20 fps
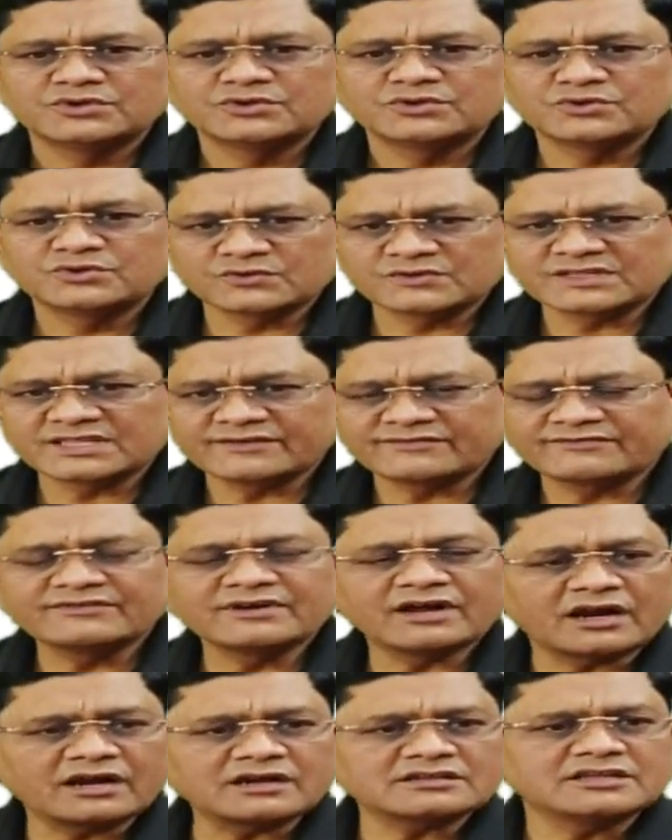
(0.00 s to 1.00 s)
To
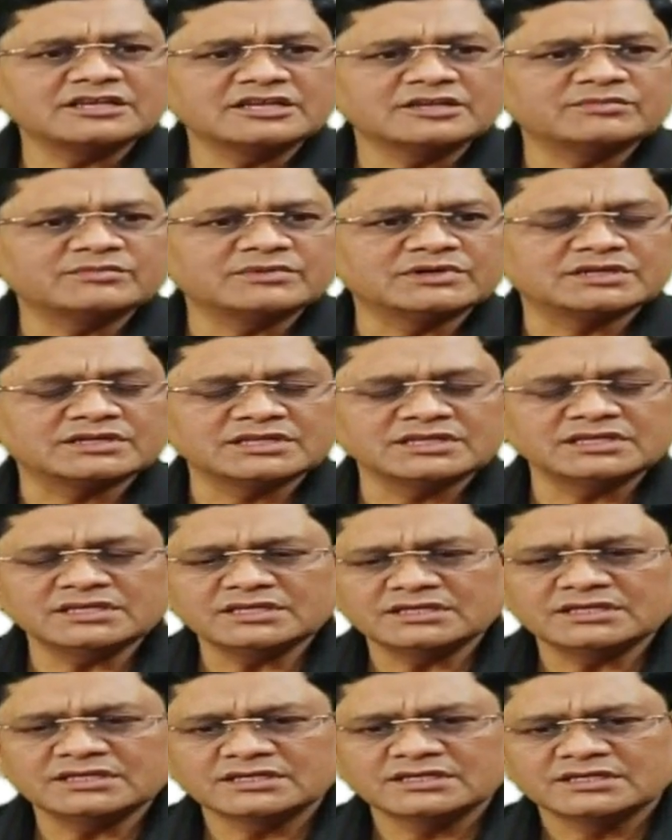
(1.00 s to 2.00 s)
safeguard the liberty,
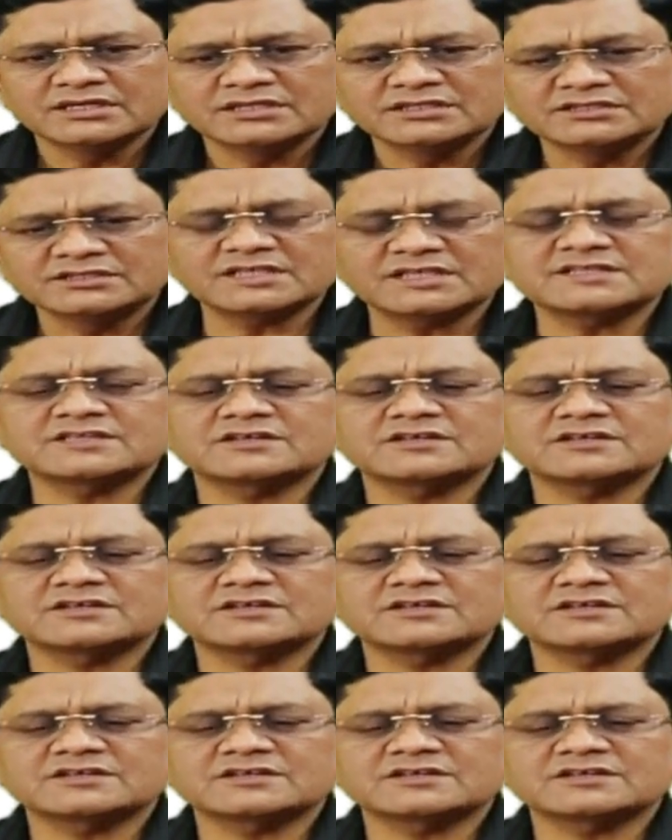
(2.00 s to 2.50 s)
this